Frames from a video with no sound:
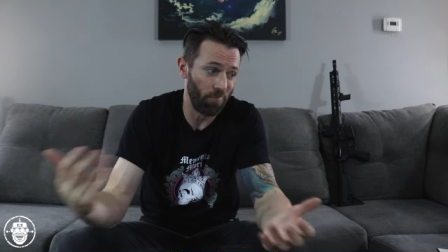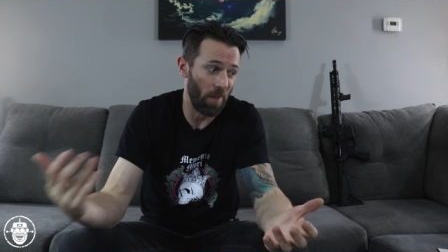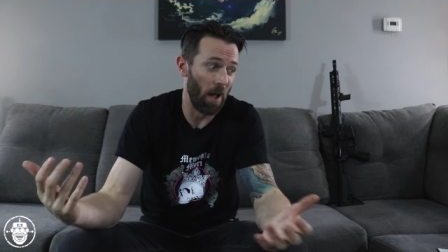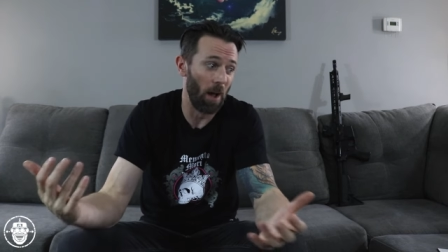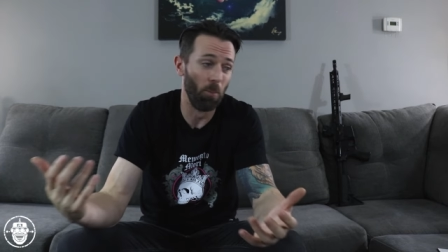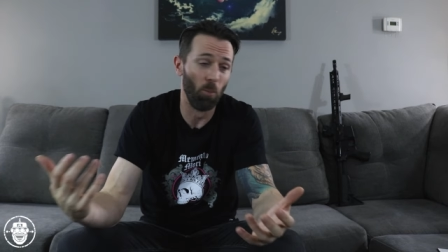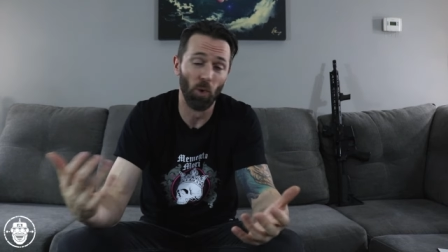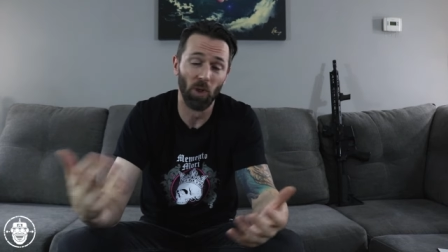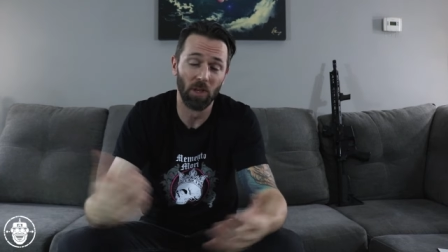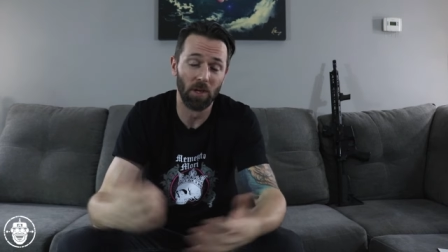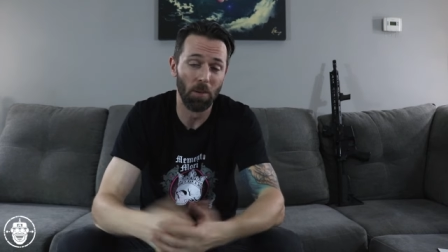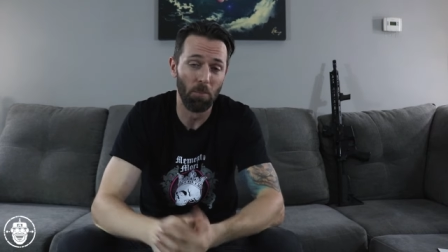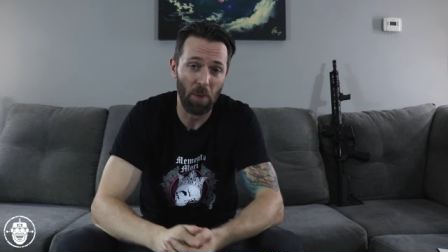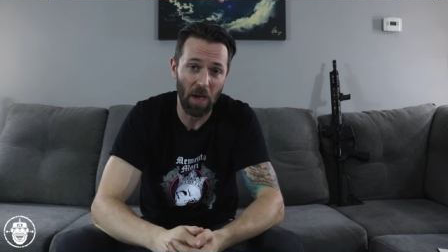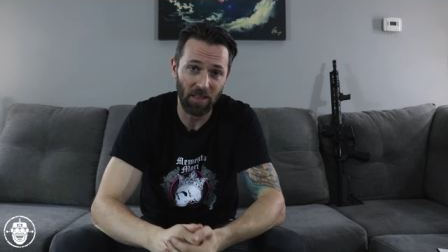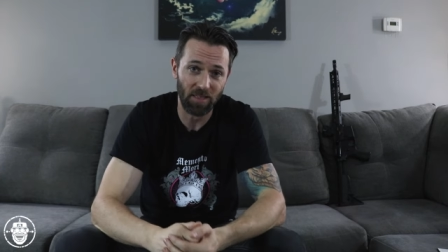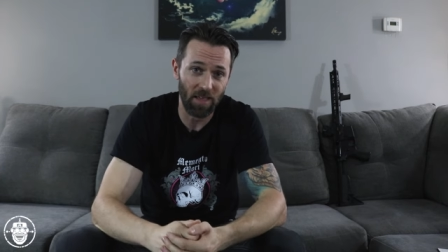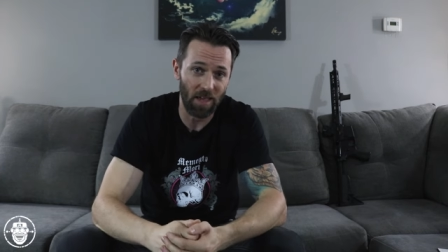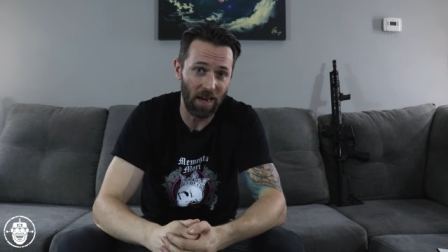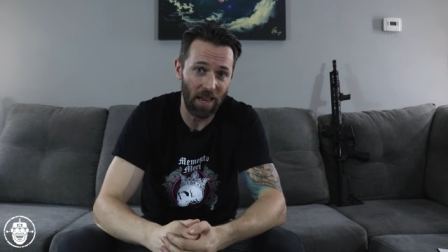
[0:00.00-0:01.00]
I'm willing to
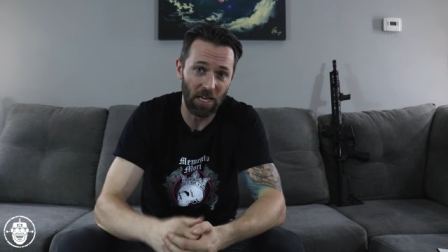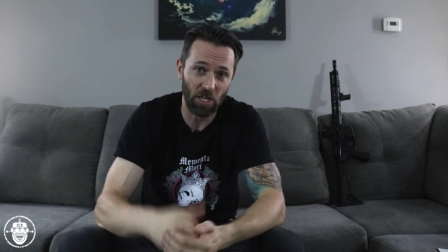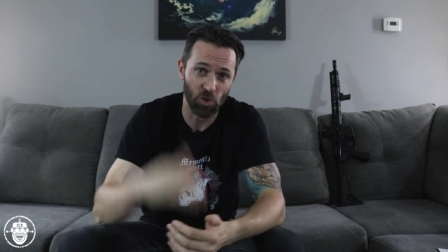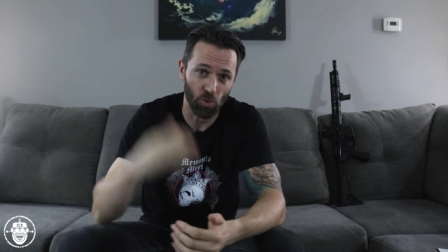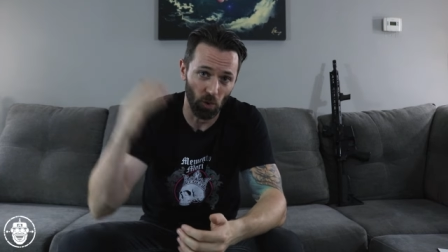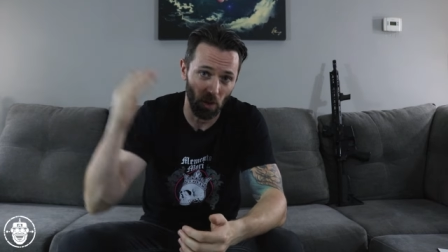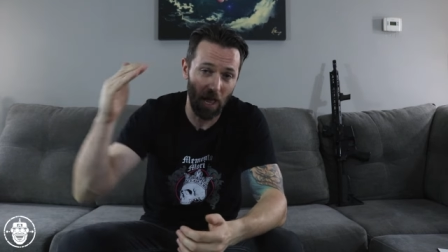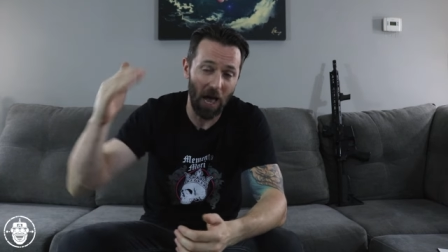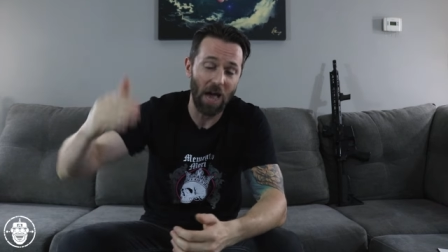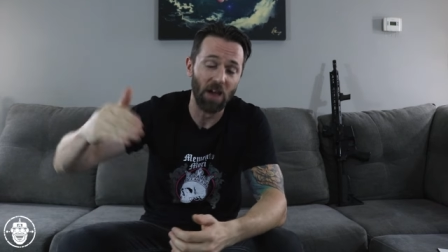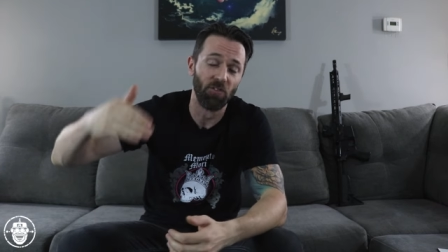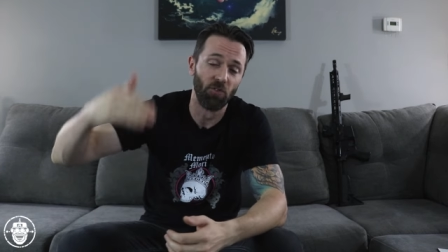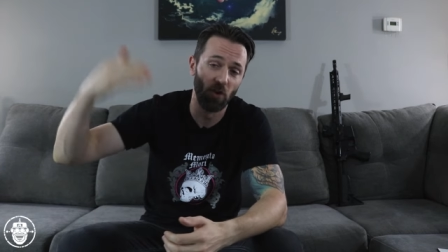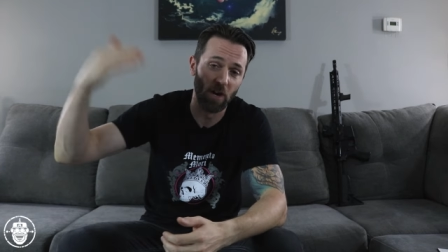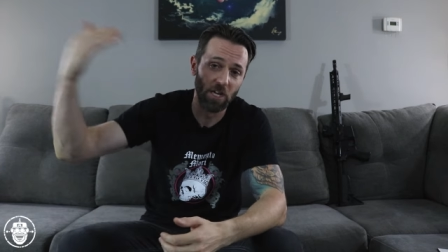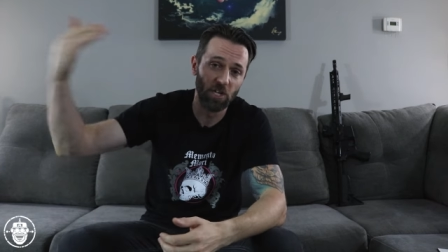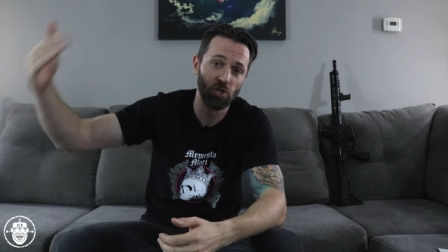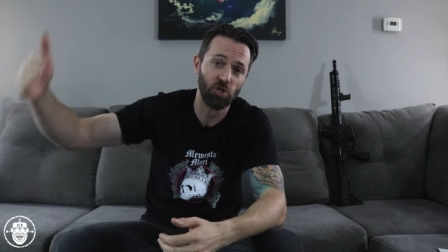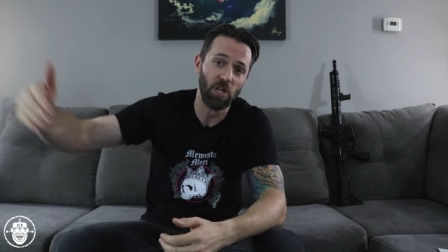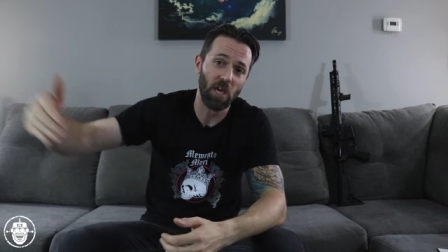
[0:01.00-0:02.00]
bet that each live
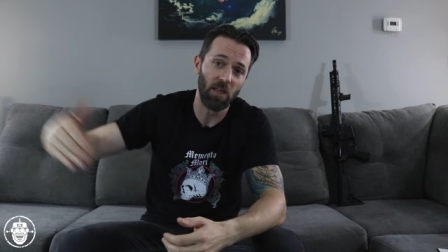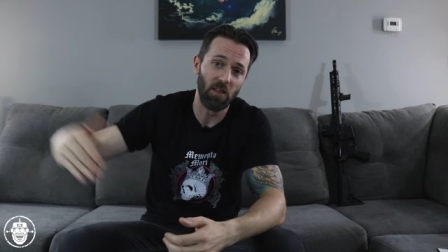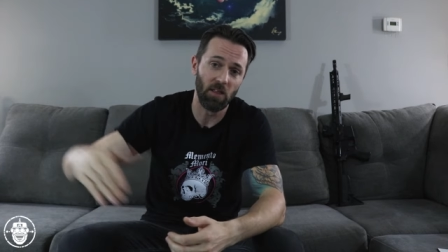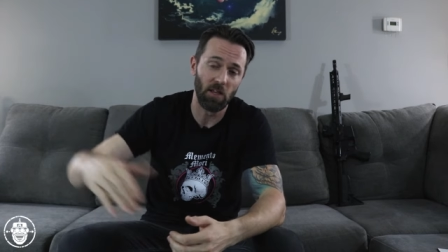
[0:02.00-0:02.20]
range day